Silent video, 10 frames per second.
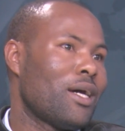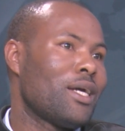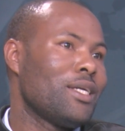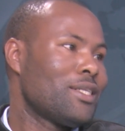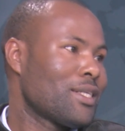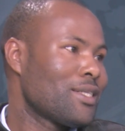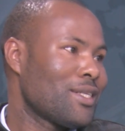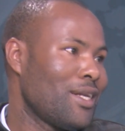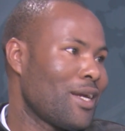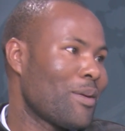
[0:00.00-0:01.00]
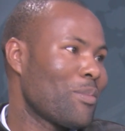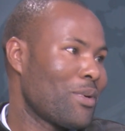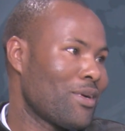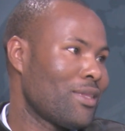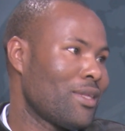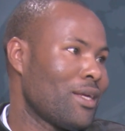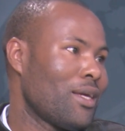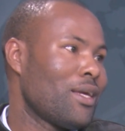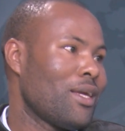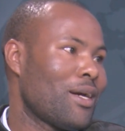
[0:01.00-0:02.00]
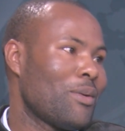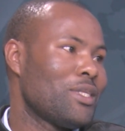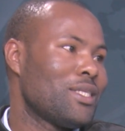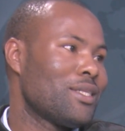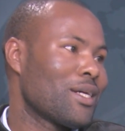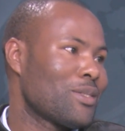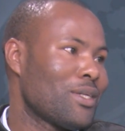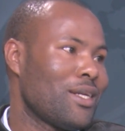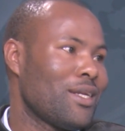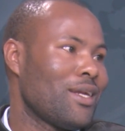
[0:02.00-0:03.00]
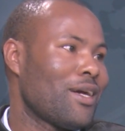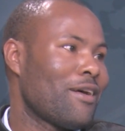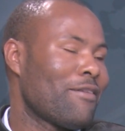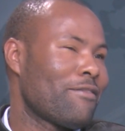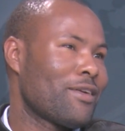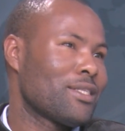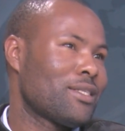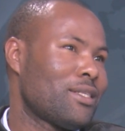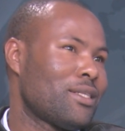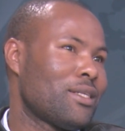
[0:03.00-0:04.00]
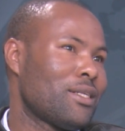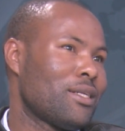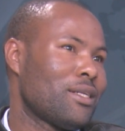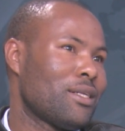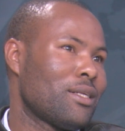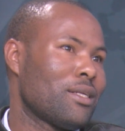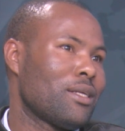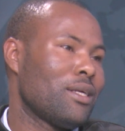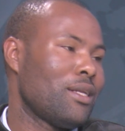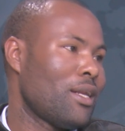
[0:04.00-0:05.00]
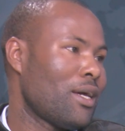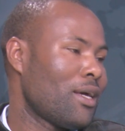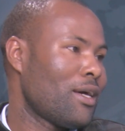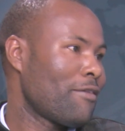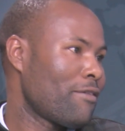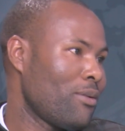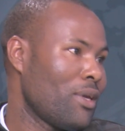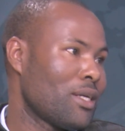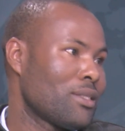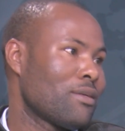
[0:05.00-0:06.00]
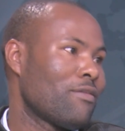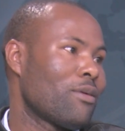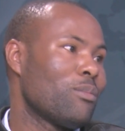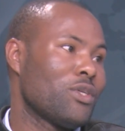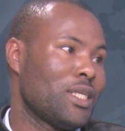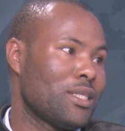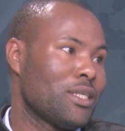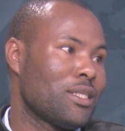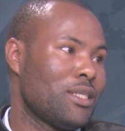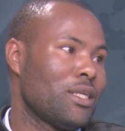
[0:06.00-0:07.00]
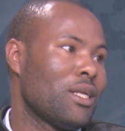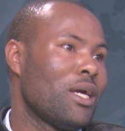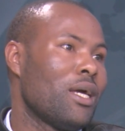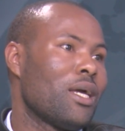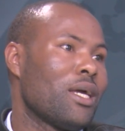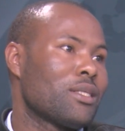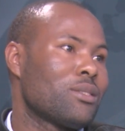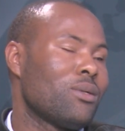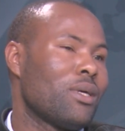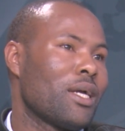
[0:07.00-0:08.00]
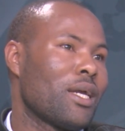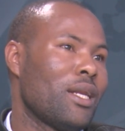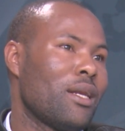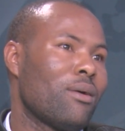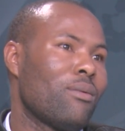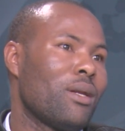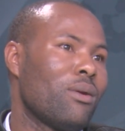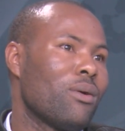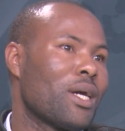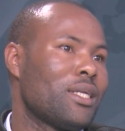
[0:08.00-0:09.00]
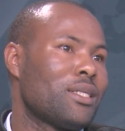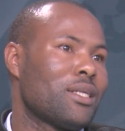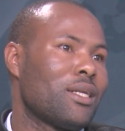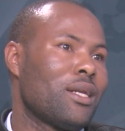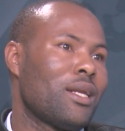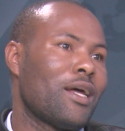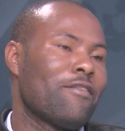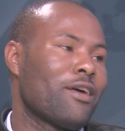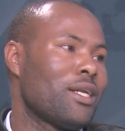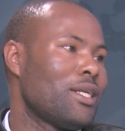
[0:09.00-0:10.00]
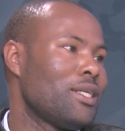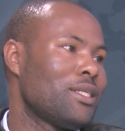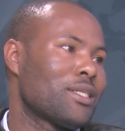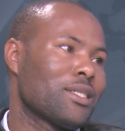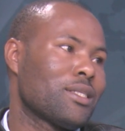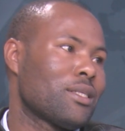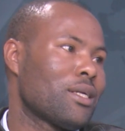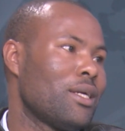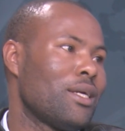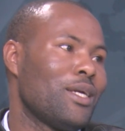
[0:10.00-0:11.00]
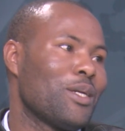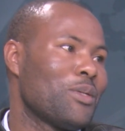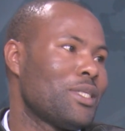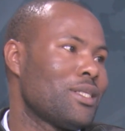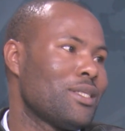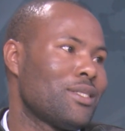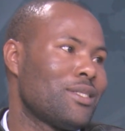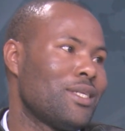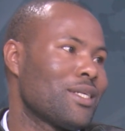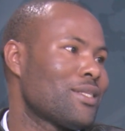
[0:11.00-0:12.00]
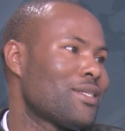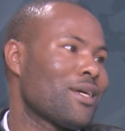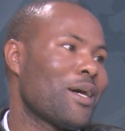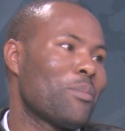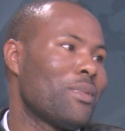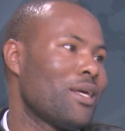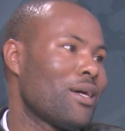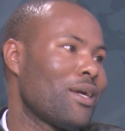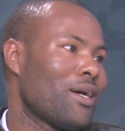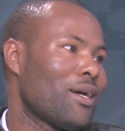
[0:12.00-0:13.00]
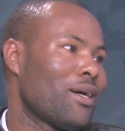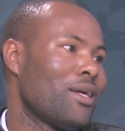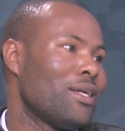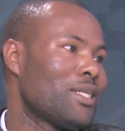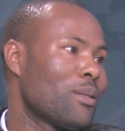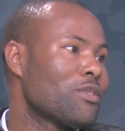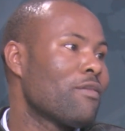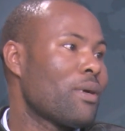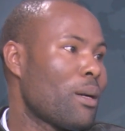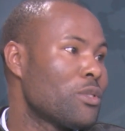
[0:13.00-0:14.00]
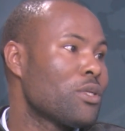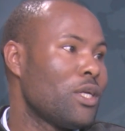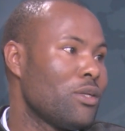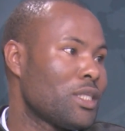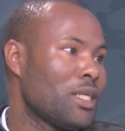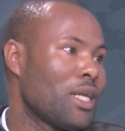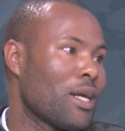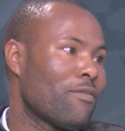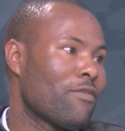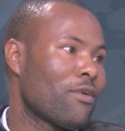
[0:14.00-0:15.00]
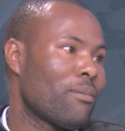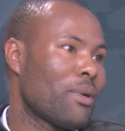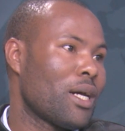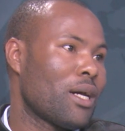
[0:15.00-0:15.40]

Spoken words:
interest income growth, which is actually a first in a few years from 2016. So again, when you look at non-funded interest, Equity is just up there, in terms of absolute income from